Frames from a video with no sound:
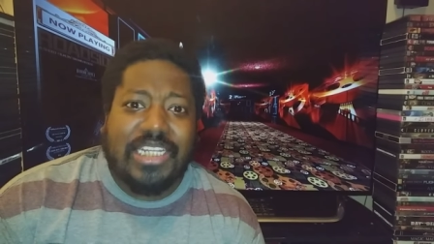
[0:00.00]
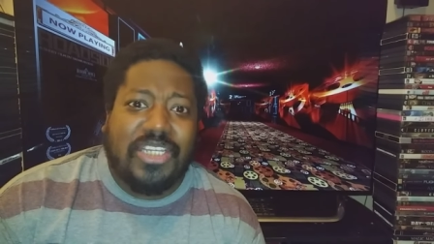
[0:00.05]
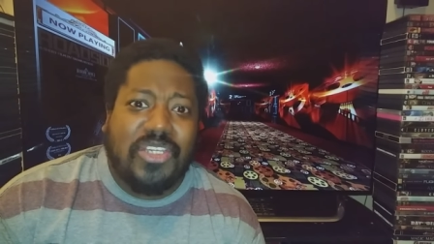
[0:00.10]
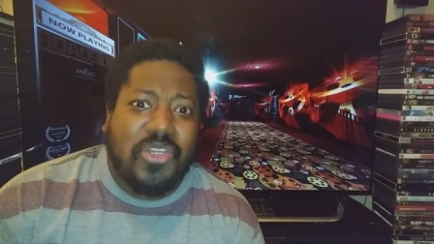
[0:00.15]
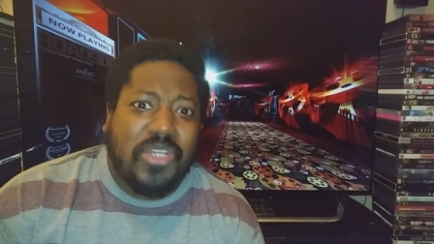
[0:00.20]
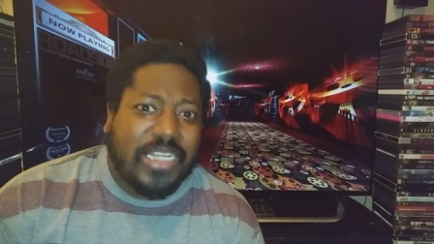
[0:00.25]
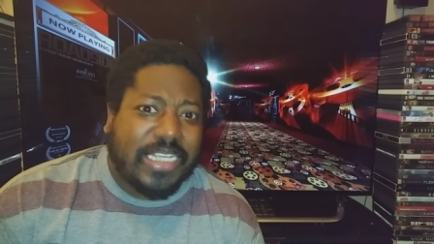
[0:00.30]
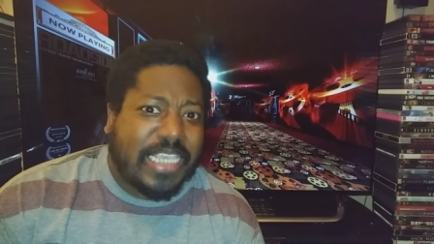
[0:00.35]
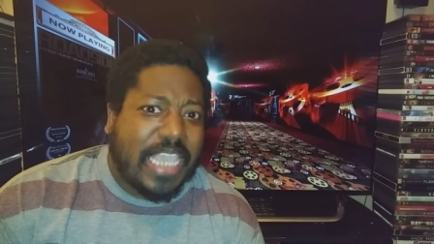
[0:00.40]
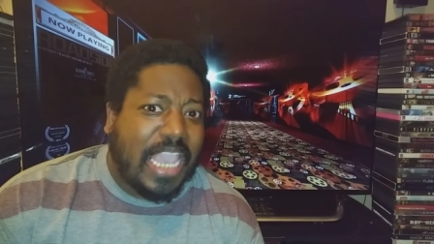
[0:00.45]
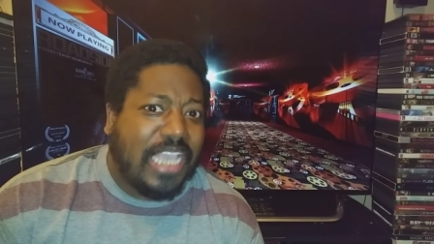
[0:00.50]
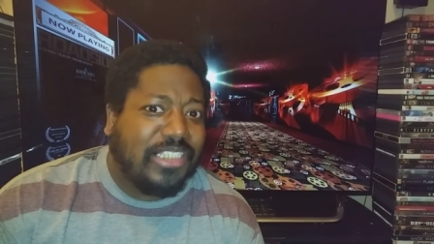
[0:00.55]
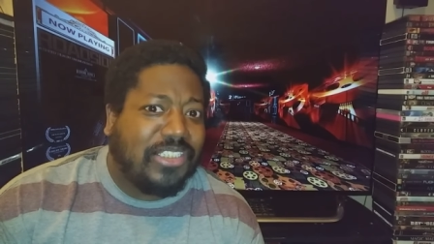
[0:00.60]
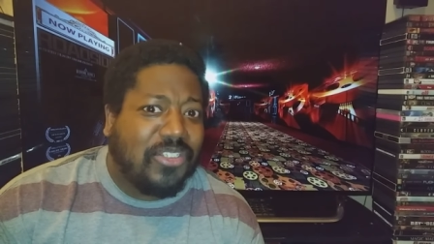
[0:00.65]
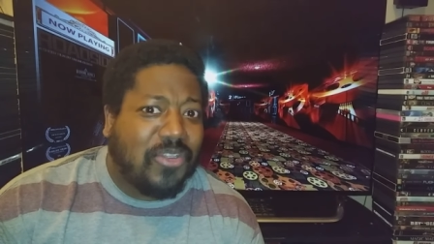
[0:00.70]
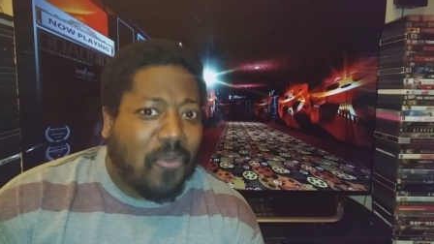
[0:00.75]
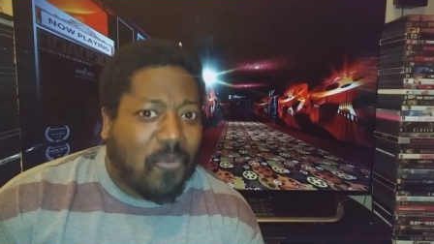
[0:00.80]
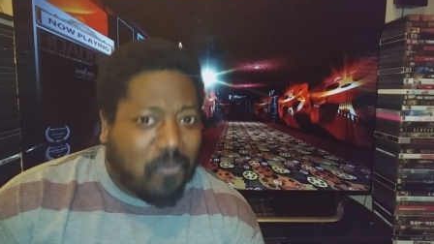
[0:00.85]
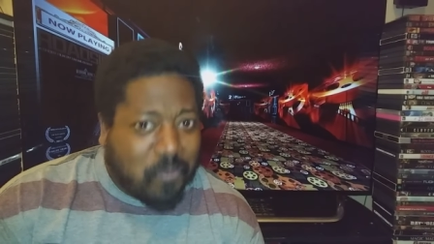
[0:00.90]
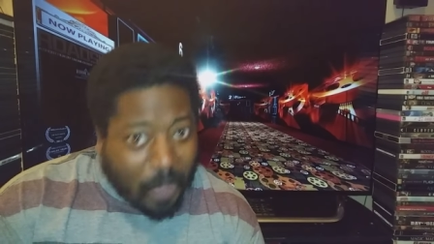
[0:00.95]
then you
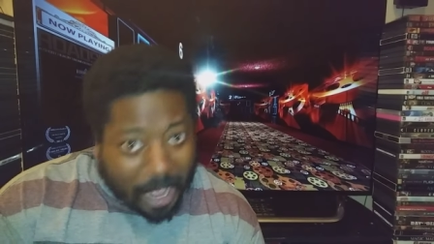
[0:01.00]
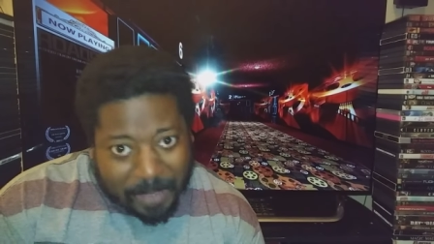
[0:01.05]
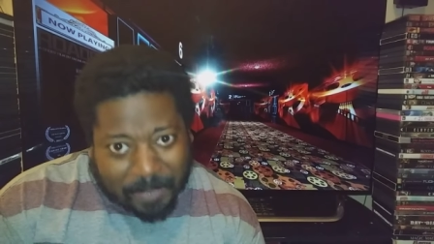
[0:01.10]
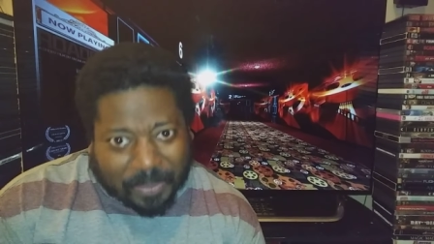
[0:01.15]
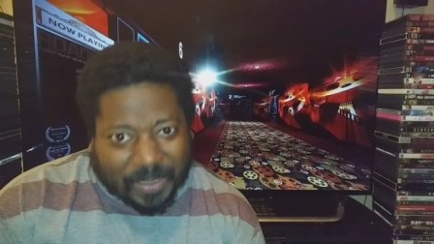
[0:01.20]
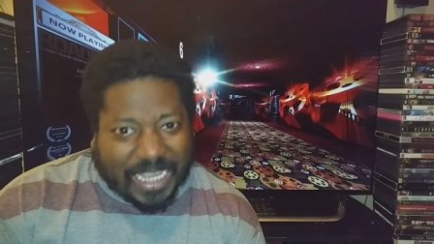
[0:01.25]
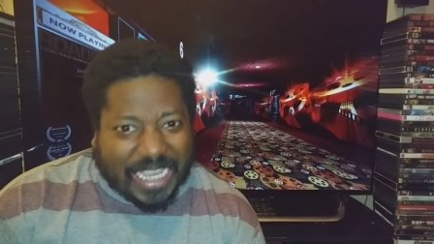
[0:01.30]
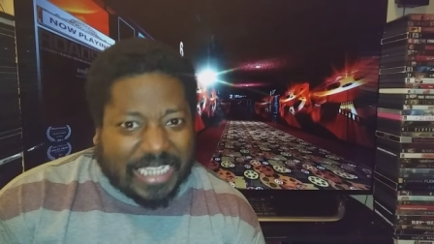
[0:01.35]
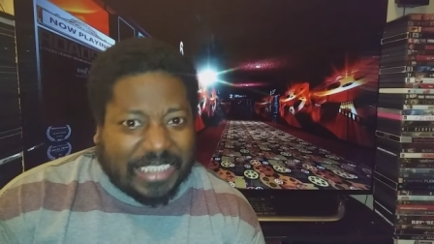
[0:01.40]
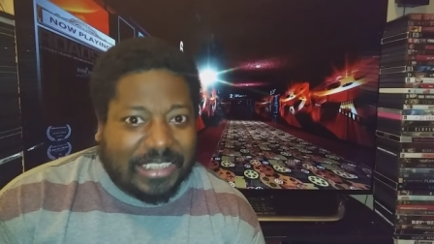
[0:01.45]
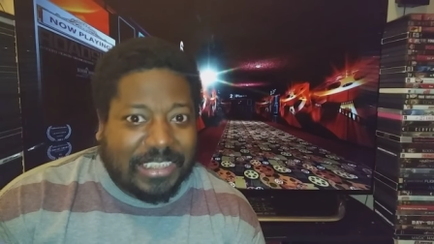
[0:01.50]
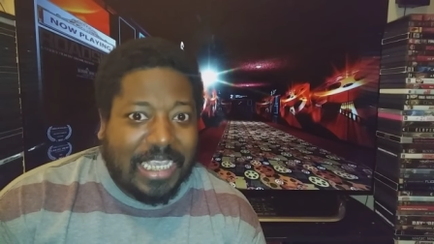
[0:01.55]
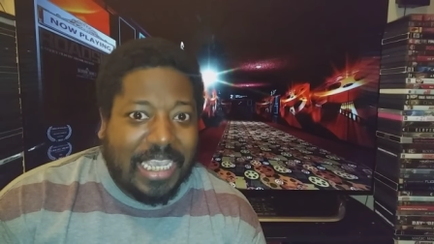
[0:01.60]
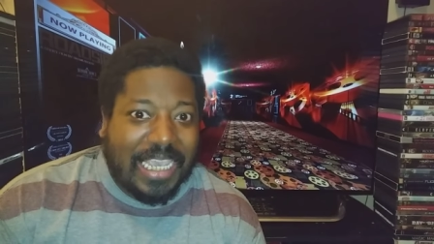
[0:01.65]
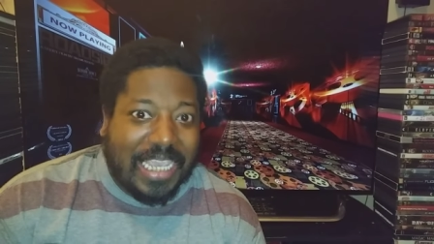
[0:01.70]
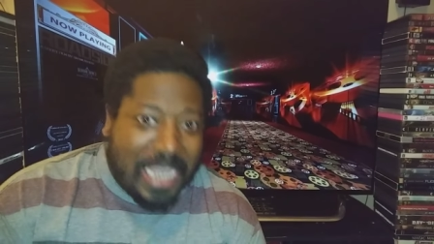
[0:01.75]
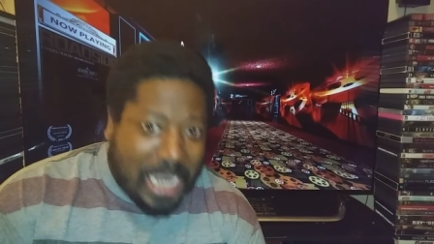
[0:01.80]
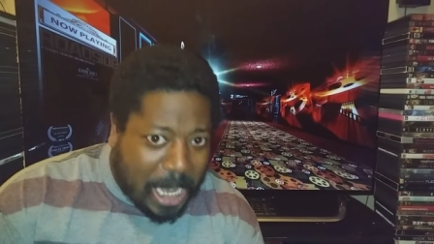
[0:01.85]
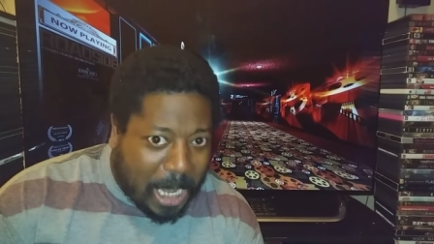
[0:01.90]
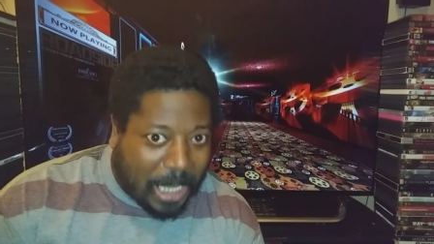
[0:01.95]
came to the right
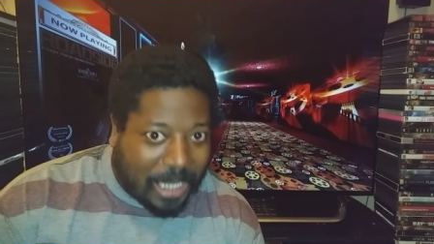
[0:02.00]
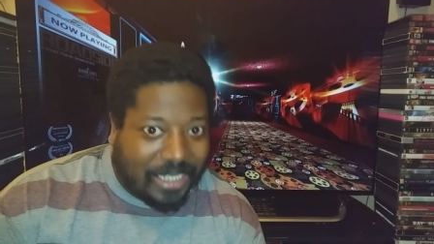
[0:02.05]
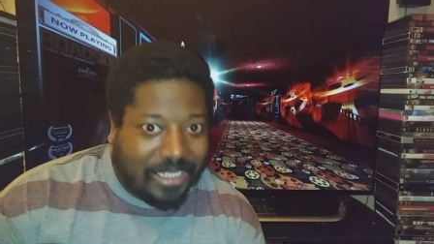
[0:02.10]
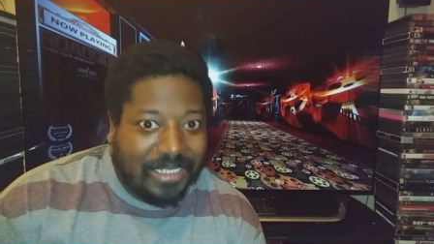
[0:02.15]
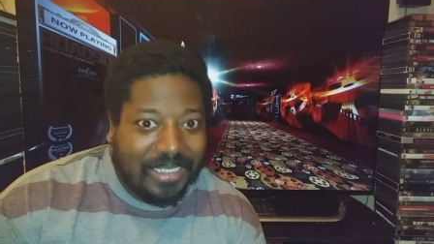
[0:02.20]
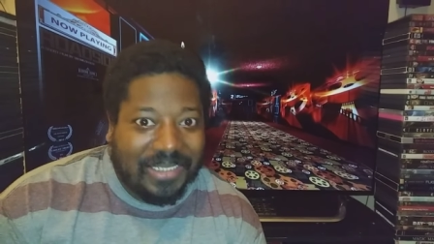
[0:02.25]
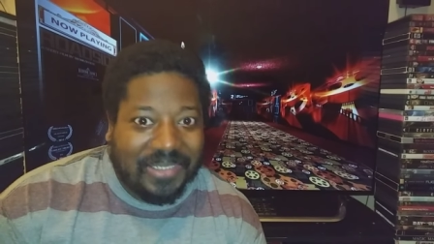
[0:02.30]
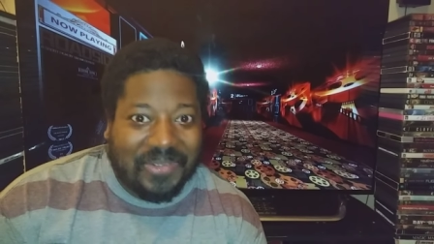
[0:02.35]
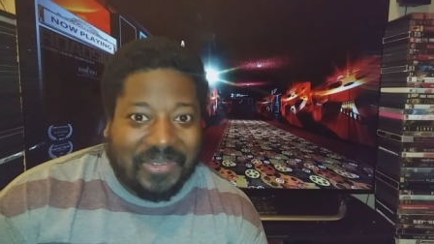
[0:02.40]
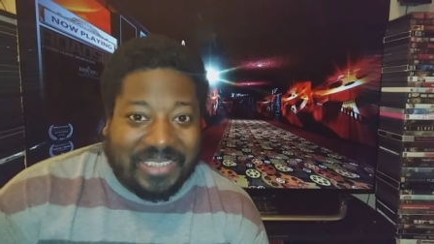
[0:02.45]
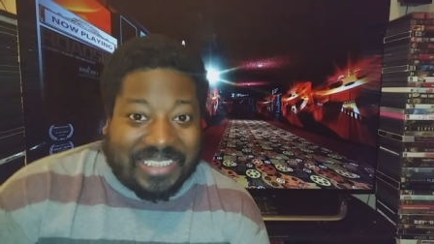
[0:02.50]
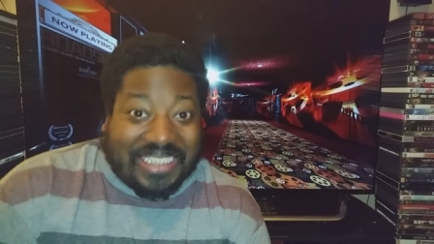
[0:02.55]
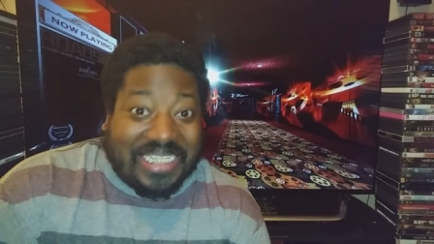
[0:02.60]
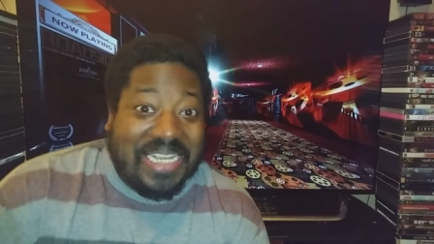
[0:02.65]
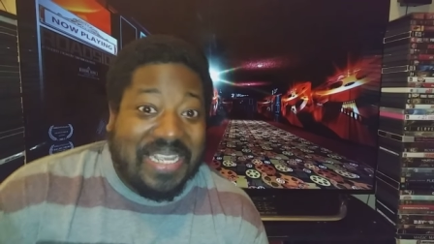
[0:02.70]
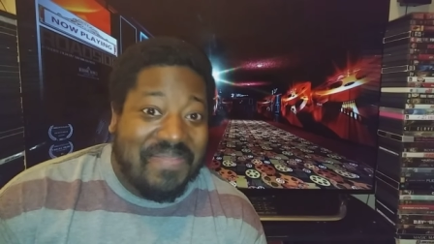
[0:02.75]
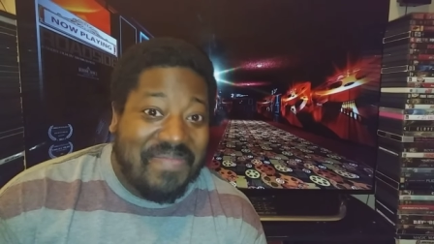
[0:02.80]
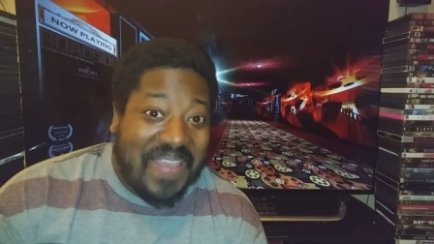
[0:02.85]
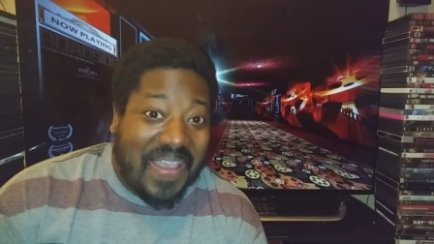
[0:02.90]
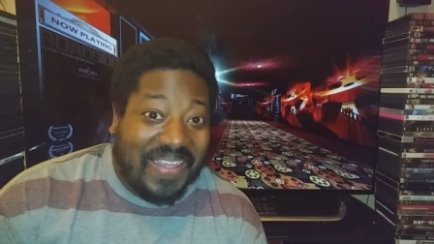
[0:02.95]
place here on
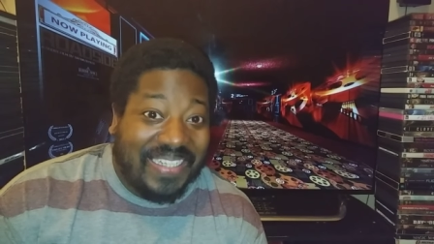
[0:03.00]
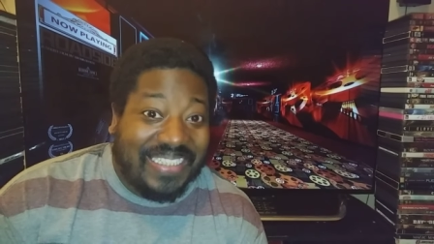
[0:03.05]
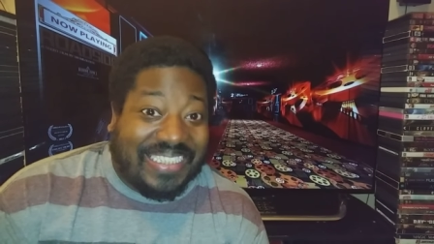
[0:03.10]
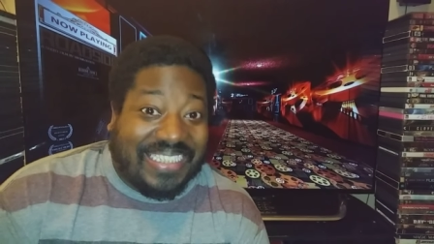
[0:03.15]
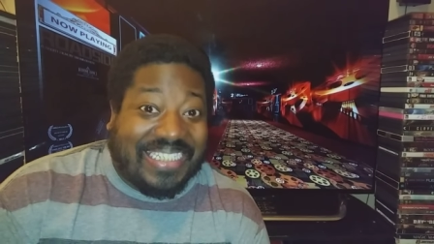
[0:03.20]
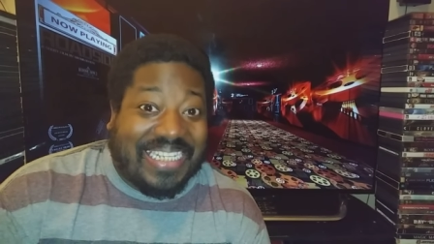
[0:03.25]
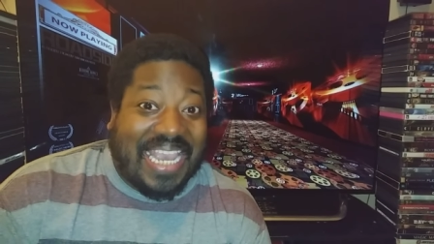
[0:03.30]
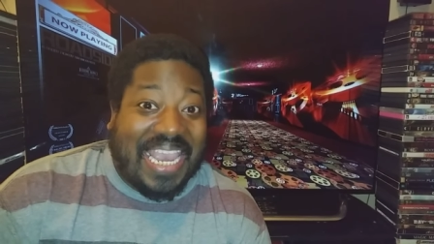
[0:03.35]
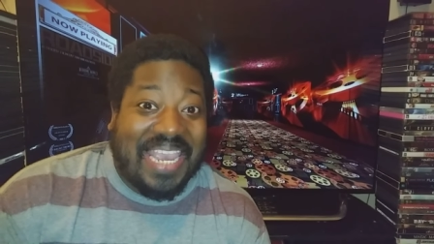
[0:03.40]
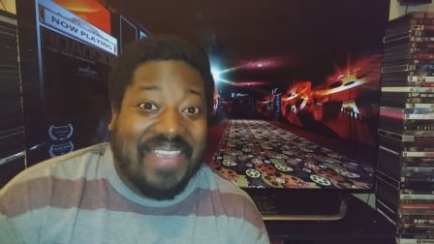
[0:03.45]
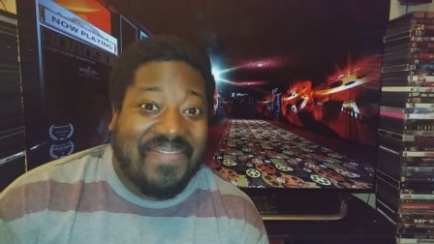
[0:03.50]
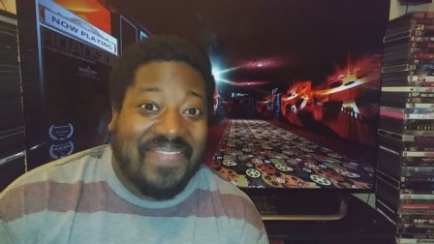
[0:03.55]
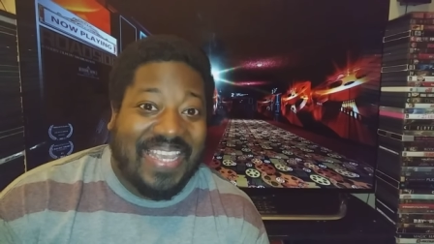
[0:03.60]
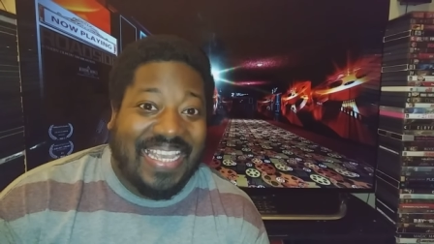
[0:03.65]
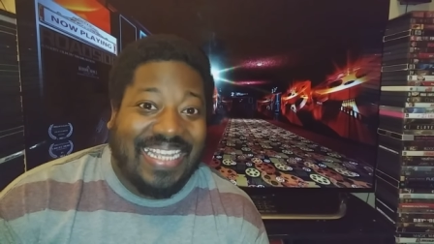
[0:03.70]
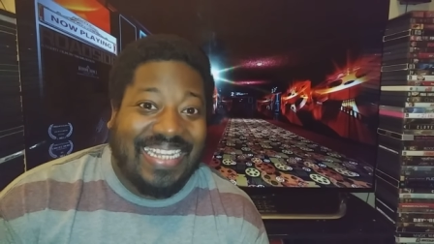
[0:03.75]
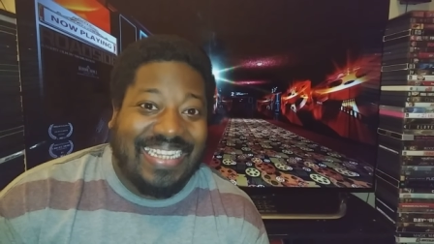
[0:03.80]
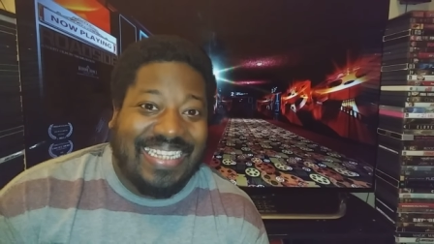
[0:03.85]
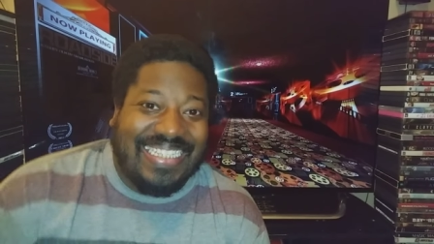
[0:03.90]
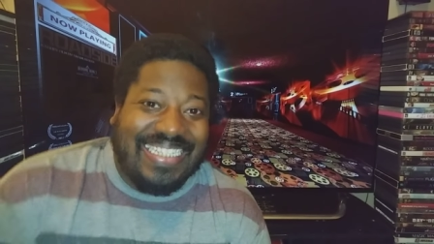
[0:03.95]
CML
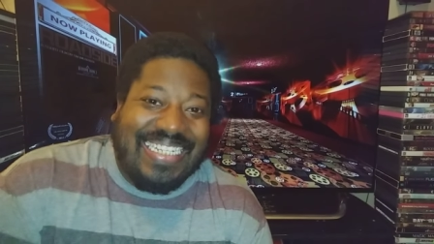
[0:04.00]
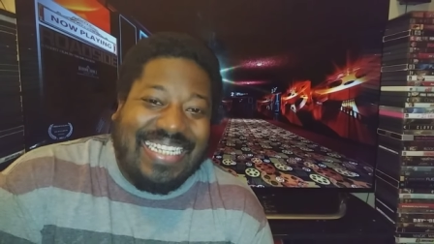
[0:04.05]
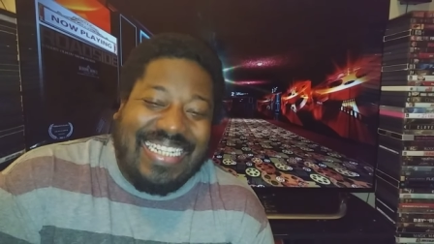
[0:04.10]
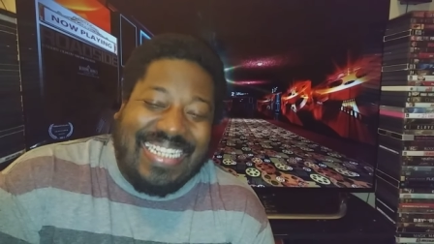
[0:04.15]
Entertainment.